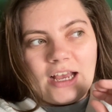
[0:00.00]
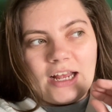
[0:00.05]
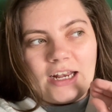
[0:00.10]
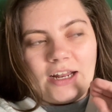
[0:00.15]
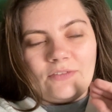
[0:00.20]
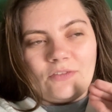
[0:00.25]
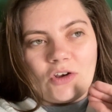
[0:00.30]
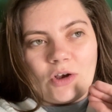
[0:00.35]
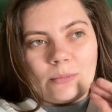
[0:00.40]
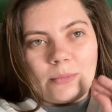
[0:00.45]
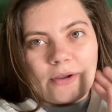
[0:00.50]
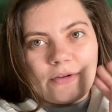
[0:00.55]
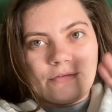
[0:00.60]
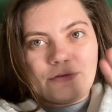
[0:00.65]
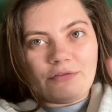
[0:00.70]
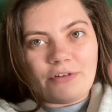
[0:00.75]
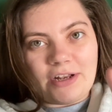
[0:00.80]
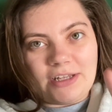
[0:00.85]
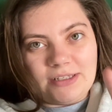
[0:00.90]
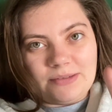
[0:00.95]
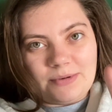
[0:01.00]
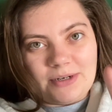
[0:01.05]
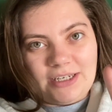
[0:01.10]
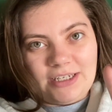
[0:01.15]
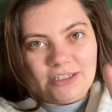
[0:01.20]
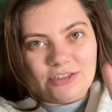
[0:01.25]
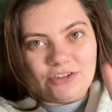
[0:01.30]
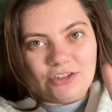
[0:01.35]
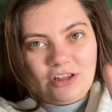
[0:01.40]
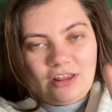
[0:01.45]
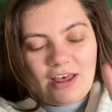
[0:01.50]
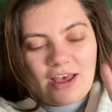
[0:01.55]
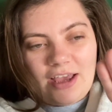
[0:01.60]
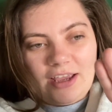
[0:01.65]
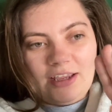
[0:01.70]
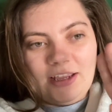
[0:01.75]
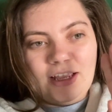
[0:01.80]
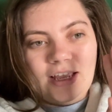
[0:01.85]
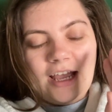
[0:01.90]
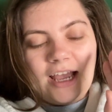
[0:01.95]
and I've got my friend's wedding in
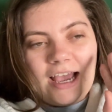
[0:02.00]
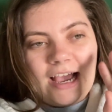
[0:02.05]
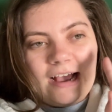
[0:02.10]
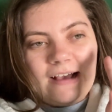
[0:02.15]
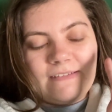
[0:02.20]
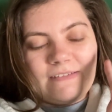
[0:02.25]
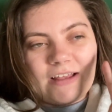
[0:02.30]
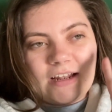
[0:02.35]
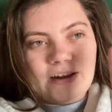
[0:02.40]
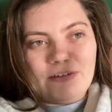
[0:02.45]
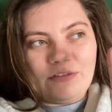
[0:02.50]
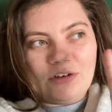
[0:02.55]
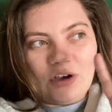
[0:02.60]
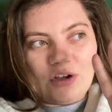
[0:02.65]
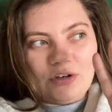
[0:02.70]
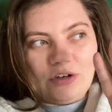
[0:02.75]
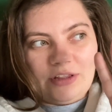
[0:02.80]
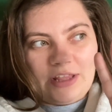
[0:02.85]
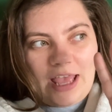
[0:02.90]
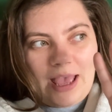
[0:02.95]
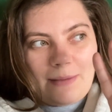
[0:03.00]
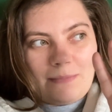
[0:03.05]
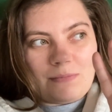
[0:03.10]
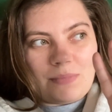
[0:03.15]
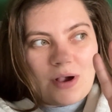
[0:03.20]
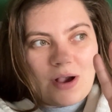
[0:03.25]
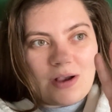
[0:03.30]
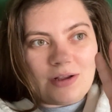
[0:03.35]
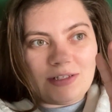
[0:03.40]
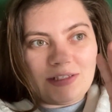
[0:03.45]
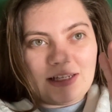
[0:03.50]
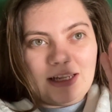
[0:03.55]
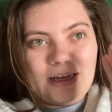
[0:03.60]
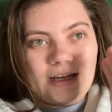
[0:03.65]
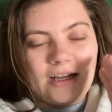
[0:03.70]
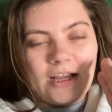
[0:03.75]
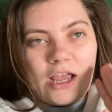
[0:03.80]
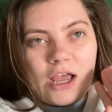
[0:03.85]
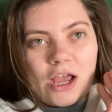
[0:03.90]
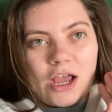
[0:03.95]
July, and then I've got another hen
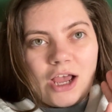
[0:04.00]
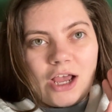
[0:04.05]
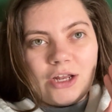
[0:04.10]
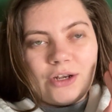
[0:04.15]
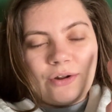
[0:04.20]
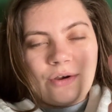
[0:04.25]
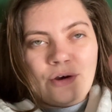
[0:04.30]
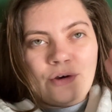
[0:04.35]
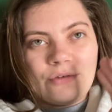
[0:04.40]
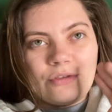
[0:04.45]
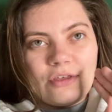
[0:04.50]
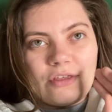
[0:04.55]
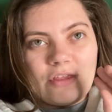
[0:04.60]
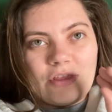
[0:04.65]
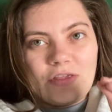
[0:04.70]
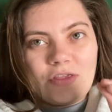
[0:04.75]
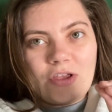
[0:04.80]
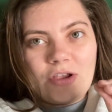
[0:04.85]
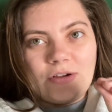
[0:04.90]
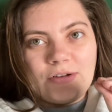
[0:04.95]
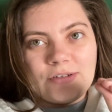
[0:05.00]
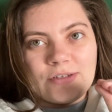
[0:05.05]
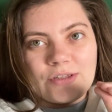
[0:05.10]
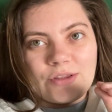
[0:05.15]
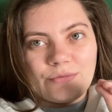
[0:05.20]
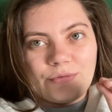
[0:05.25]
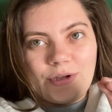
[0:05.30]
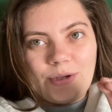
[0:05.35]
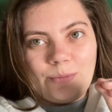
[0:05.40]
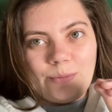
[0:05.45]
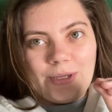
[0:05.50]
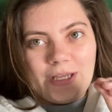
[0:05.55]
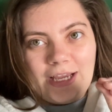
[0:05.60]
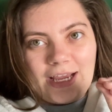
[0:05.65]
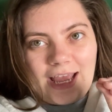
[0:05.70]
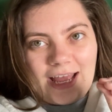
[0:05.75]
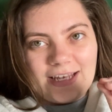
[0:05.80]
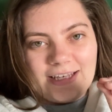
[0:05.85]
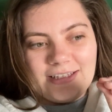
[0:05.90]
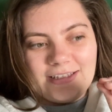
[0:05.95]
party. And other than those 3
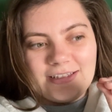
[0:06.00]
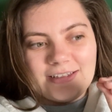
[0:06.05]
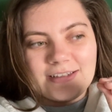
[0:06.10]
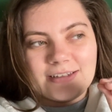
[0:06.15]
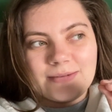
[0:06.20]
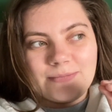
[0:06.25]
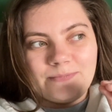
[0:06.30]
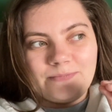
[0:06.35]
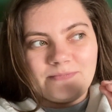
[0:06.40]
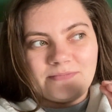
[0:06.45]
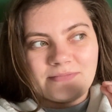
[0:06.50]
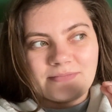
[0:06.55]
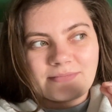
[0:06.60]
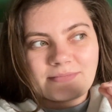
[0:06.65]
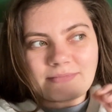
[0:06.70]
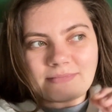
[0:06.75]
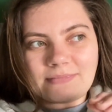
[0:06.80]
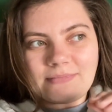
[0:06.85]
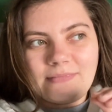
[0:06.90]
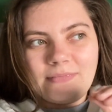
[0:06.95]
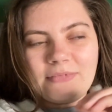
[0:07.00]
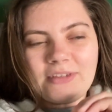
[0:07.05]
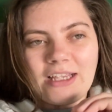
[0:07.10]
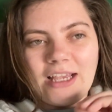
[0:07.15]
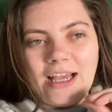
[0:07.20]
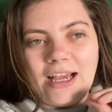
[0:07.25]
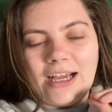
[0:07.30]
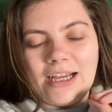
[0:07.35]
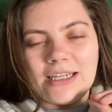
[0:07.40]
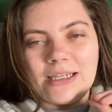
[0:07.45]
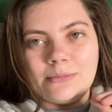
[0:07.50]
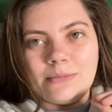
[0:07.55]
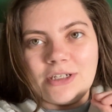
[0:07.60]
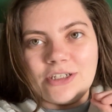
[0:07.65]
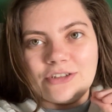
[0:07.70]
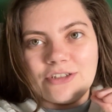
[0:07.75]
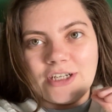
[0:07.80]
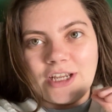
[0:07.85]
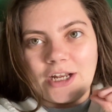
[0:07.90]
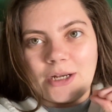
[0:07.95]
weekends, I am
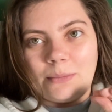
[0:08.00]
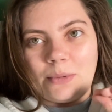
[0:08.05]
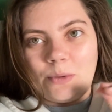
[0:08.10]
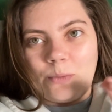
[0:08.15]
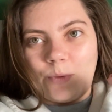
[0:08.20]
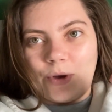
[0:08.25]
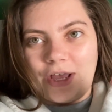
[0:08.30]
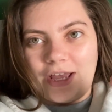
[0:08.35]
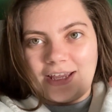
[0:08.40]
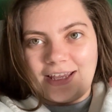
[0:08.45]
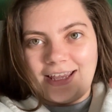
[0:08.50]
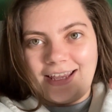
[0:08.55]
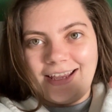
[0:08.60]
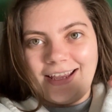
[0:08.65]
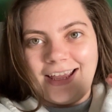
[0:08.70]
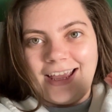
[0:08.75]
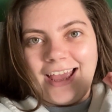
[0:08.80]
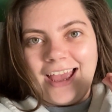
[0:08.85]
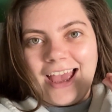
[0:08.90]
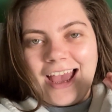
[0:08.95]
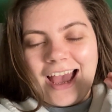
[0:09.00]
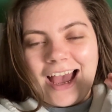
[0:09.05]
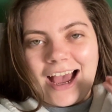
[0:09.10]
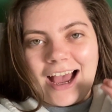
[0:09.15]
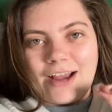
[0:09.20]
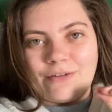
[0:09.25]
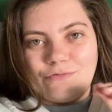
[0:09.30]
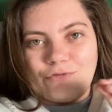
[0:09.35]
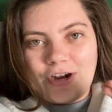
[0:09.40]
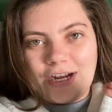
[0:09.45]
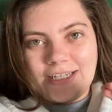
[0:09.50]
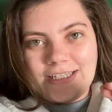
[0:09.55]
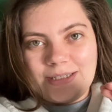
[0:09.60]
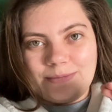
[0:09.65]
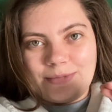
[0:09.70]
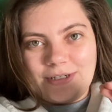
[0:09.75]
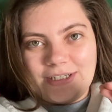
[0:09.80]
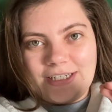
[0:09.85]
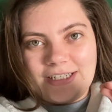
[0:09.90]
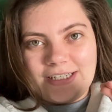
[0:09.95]
literally going to be working and
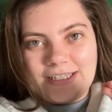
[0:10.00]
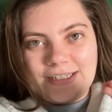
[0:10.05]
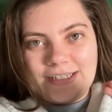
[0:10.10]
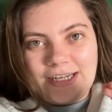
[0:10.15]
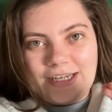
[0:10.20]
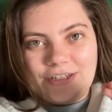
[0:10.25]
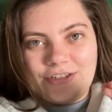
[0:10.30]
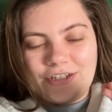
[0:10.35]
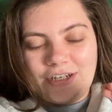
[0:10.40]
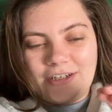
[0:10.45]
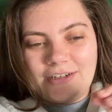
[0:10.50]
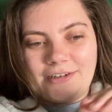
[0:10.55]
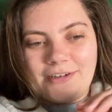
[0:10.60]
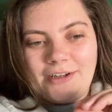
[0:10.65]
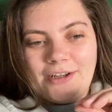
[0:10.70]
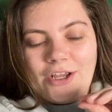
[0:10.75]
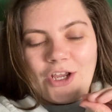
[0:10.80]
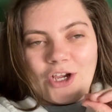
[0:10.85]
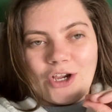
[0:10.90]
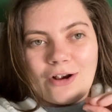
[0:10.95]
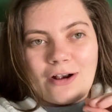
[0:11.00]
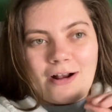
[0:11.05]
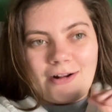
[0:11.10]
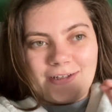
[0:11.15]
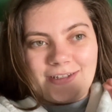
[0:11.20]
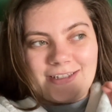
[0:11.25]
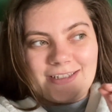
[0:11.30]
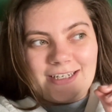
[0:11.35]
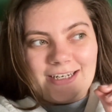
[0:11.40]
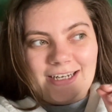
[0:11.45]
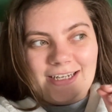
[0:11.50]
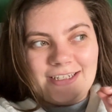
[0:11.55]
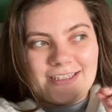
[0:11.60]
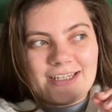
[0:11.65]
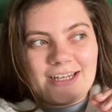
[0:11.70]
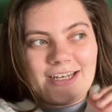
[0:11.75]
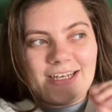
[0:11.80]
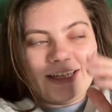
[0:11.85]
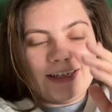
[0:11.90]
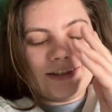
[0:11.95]
writing my dissertation constantly.
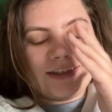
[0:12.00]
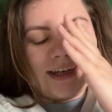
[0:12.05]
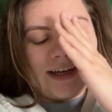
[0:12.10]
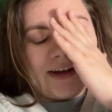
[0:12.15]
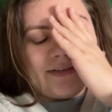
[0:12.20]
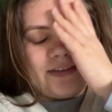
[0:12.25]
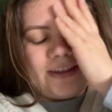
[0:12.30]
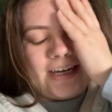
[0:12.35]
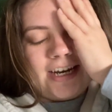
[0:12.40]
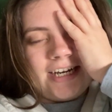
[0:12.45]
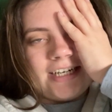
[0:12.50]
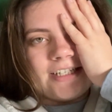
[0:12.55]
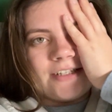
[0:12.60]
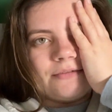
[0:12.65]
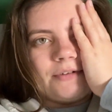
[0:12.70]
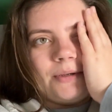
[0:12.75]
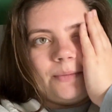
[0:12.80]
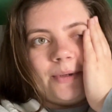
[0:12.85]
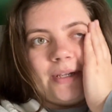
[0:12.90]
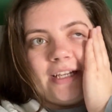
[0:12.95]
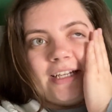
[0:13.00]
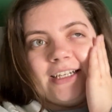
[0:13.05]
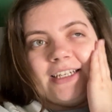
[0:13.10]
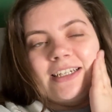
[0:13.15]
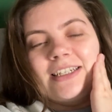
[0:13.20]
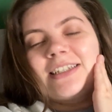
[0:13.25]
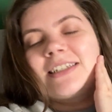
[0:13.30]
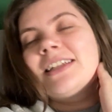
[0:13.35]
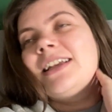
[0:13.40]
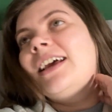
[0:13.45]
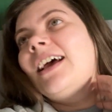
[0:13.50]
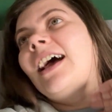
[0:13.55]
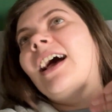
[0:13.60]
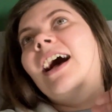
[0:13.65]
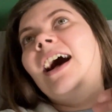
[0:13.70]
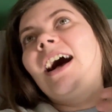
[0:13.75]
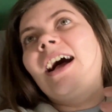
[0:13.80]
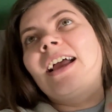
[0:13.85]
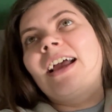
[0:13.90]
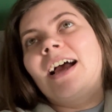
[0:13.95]
So literally over the next 3 weeks
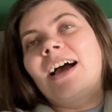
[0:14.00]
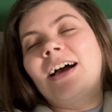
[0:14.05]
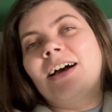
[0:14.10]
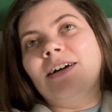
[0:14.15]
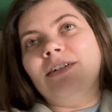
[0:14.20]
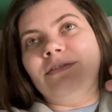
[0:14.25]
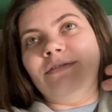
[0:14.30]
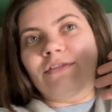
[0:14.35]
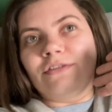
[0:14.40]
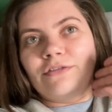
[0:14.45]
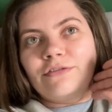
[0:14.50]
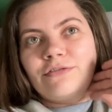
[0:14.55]
I have